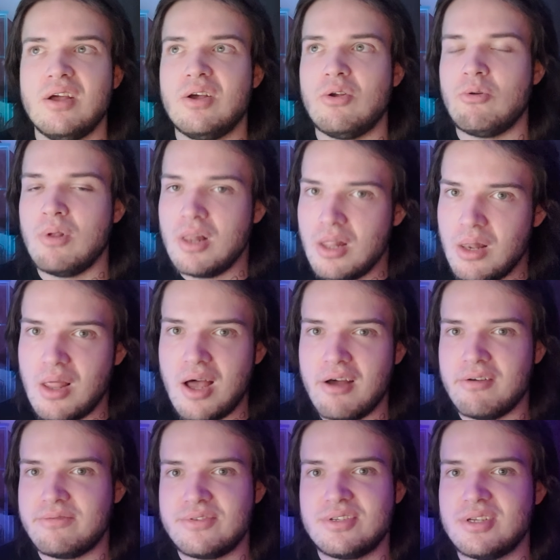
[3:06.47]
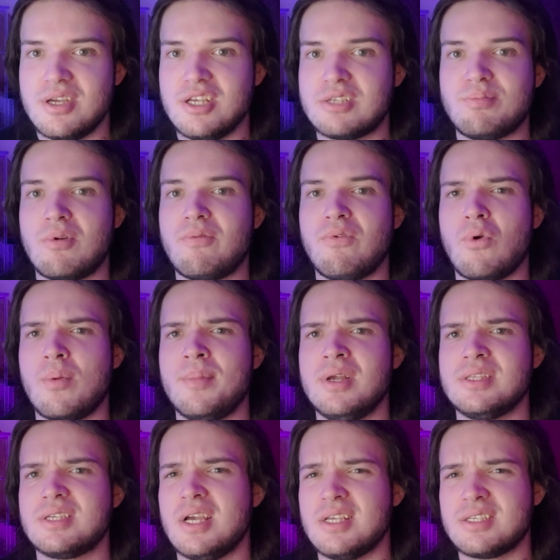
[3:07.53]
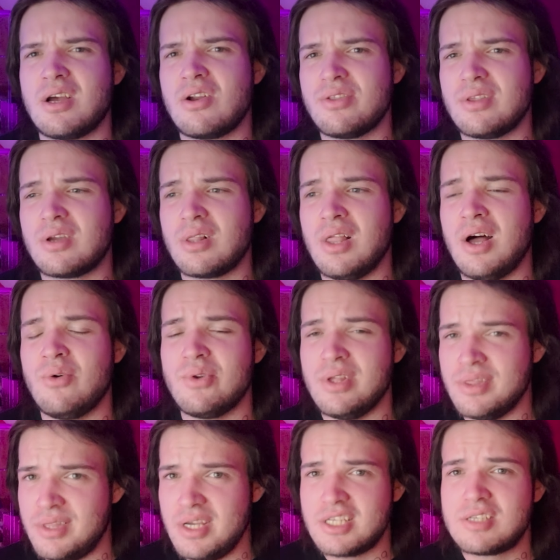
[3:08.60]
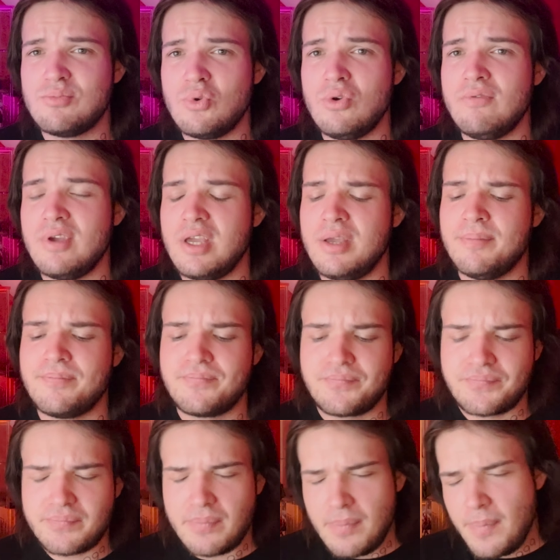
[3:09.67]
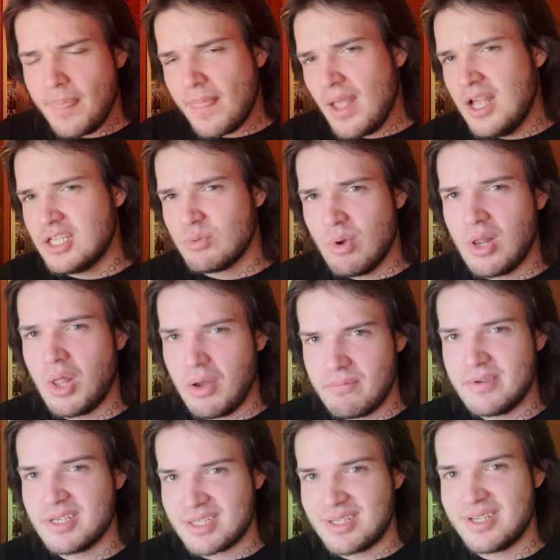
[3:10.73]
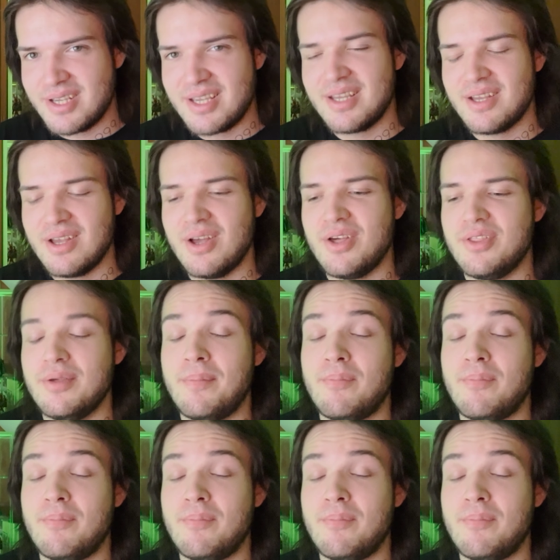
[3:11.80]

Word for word: really loved his performance as Art the Clown in this movie, as well, obviously, uh, the